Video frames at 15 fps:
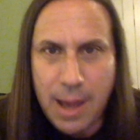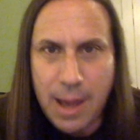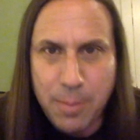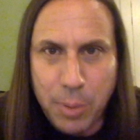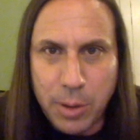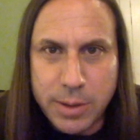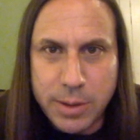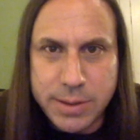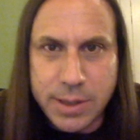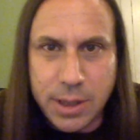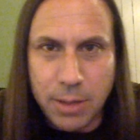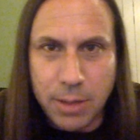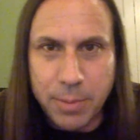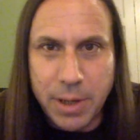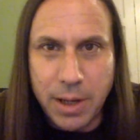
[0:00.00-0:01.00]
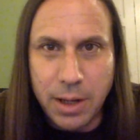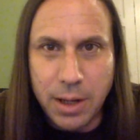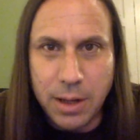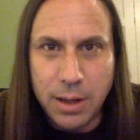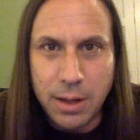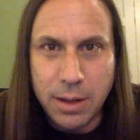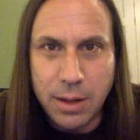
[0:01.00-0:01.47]
Apple is the
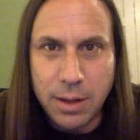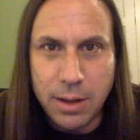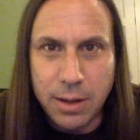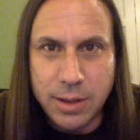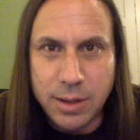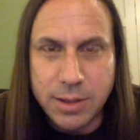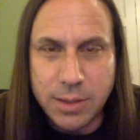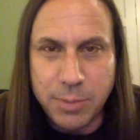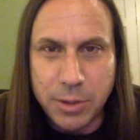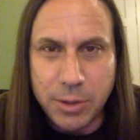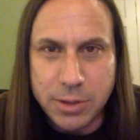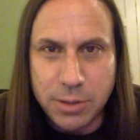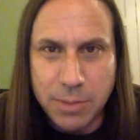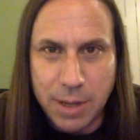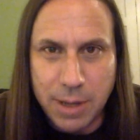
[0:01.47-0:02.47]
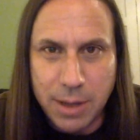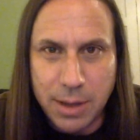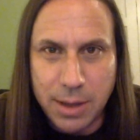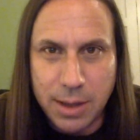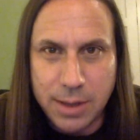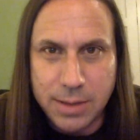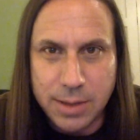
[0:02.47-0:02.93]
company that is supposed to make
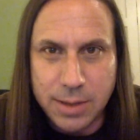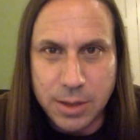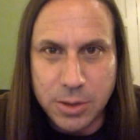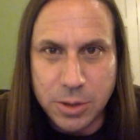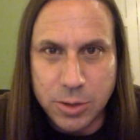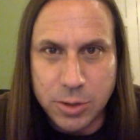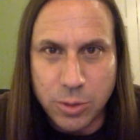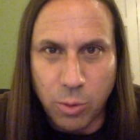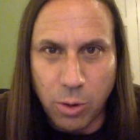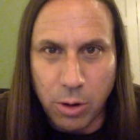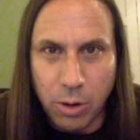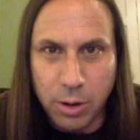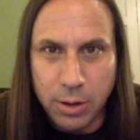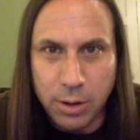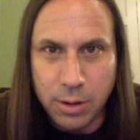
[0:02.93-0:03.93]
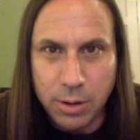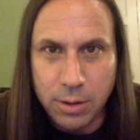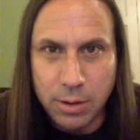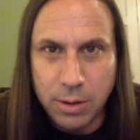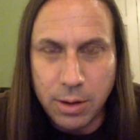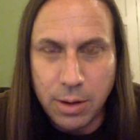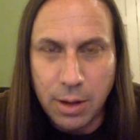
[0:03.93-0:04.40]
things that just work,
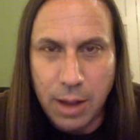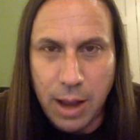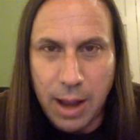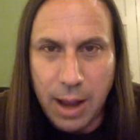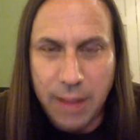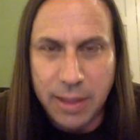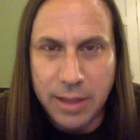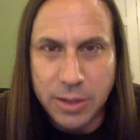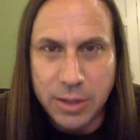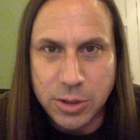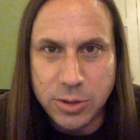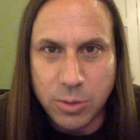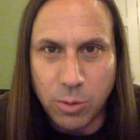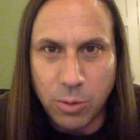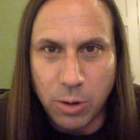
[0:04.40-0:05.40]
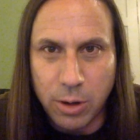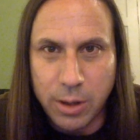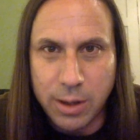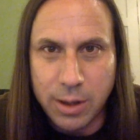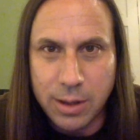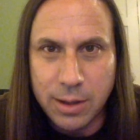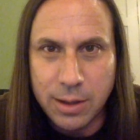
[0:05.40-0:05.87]
and that just
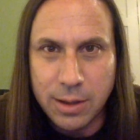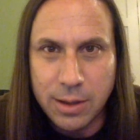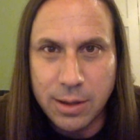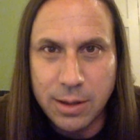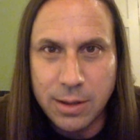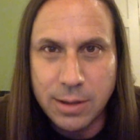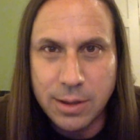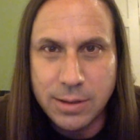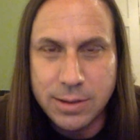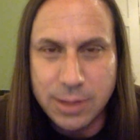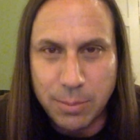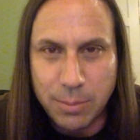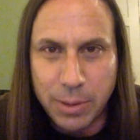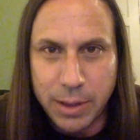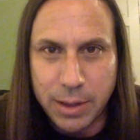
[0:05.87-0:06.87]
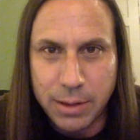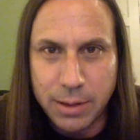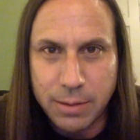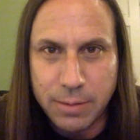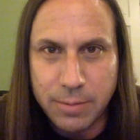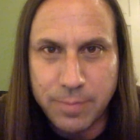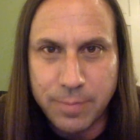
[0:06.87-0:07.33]
work simply.
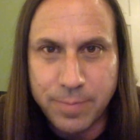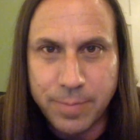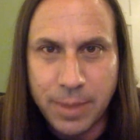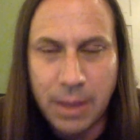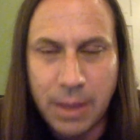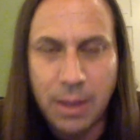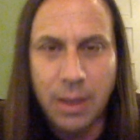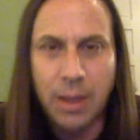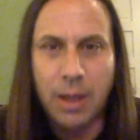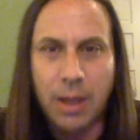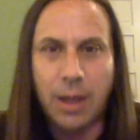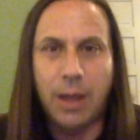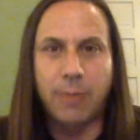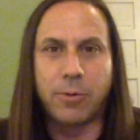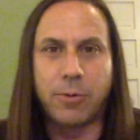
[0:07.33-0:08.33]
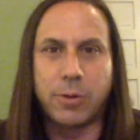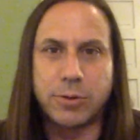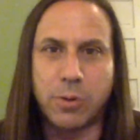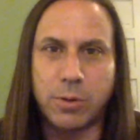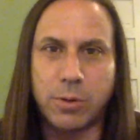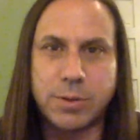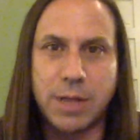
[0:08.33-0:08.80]
I'm Chris
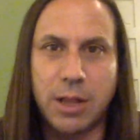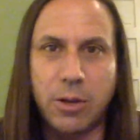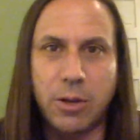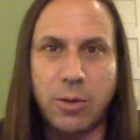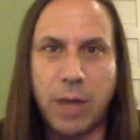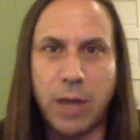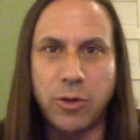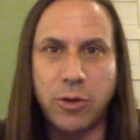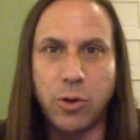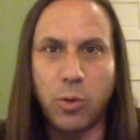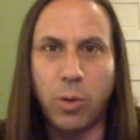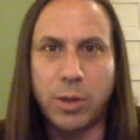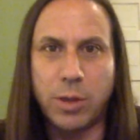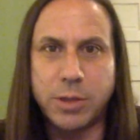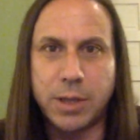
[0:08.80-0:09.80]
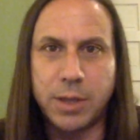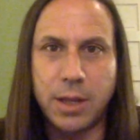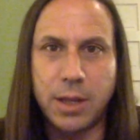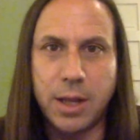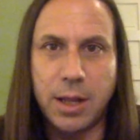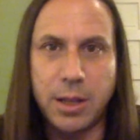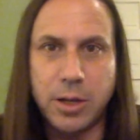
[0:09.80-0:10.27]
Corsello, and you're watching The
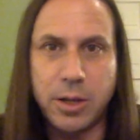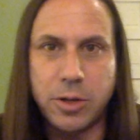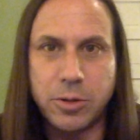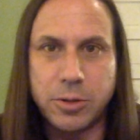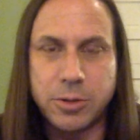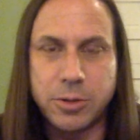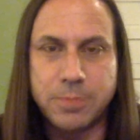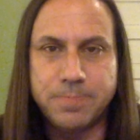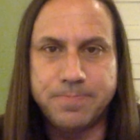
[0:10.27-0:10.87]
Daily Dose.